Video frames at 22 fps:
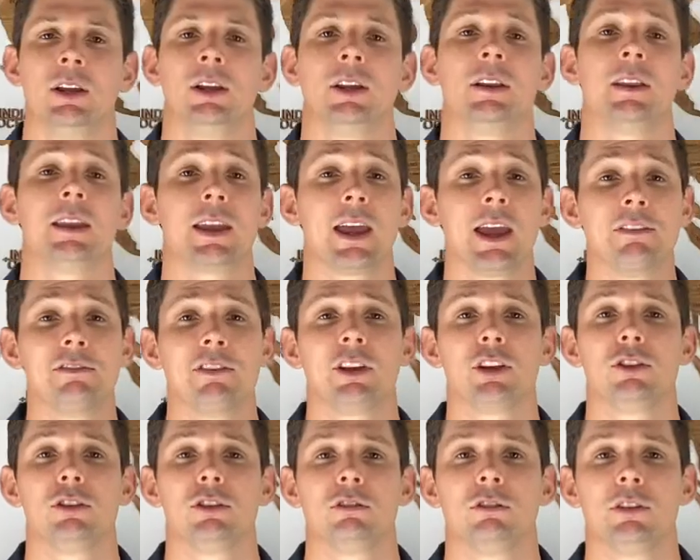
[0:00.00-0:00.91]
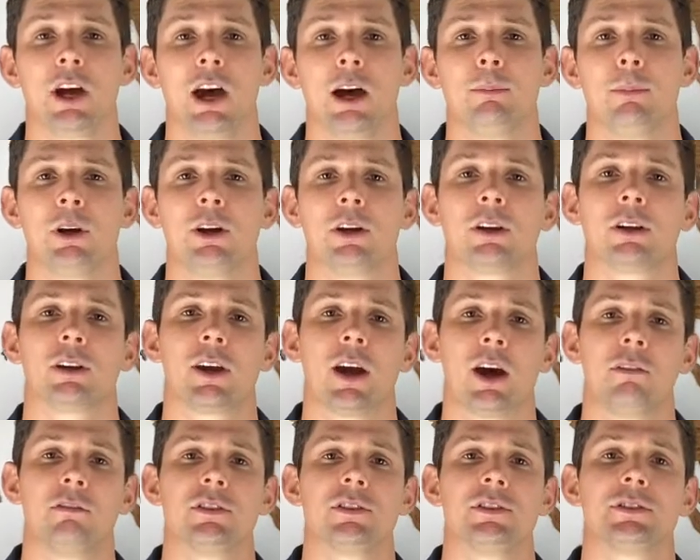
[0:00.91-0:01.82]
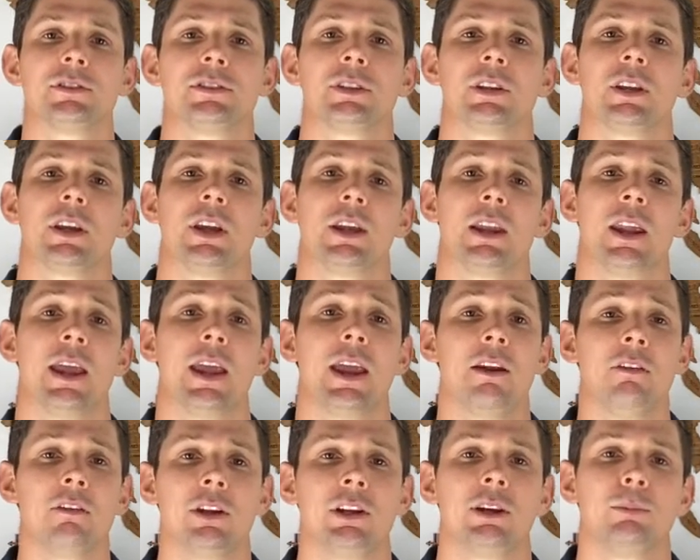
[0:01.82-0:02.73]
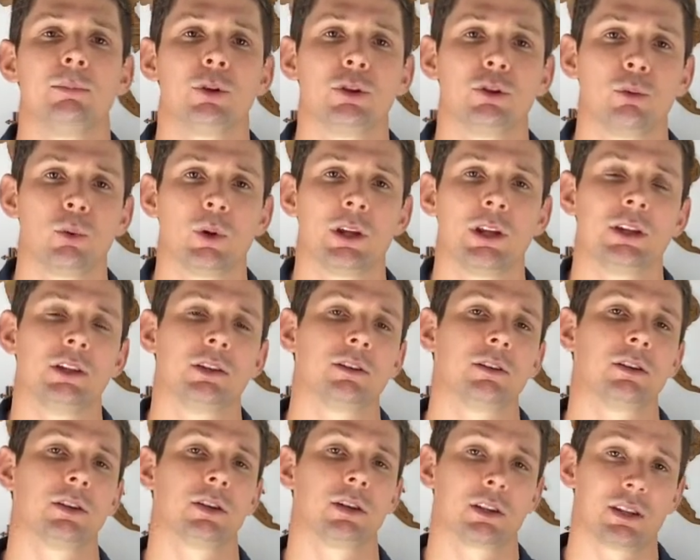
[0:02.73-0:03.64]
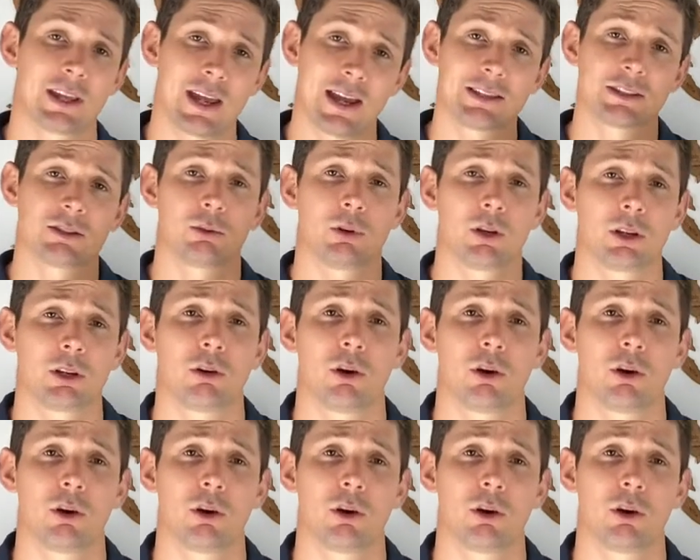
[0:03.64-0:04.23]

The FNQ DAMA covers an area between Cassowary